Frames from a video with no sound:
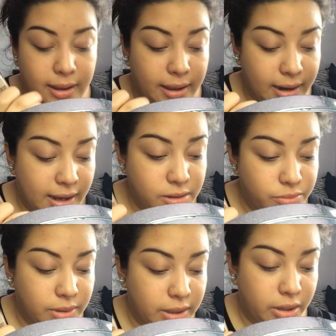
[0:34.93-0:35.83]
it has
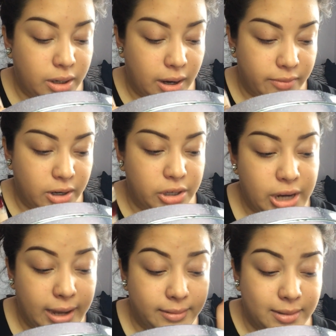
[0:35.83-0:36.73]
really good coverage
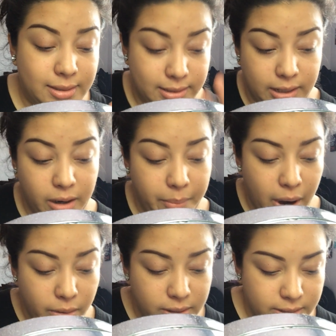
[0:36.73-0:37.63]
and the staying
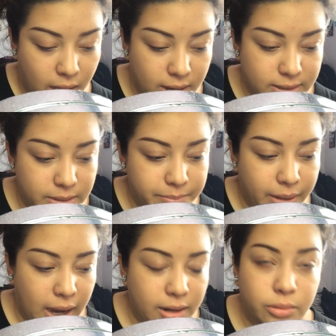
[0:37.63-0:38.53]
power is awesome,
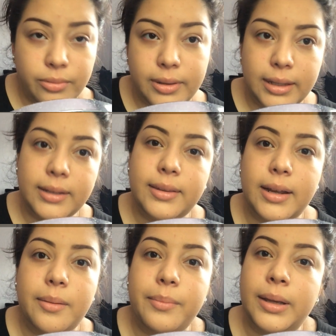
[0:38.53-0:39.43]
but I don't think
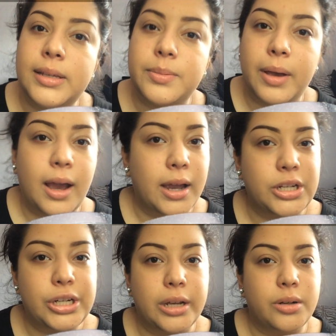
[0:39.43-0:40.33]
that it makes my
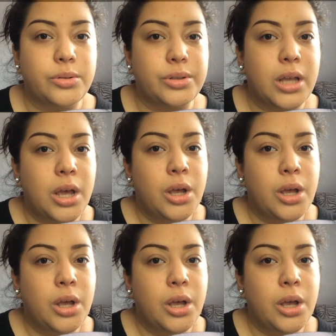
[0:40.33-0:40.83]
eyeshadows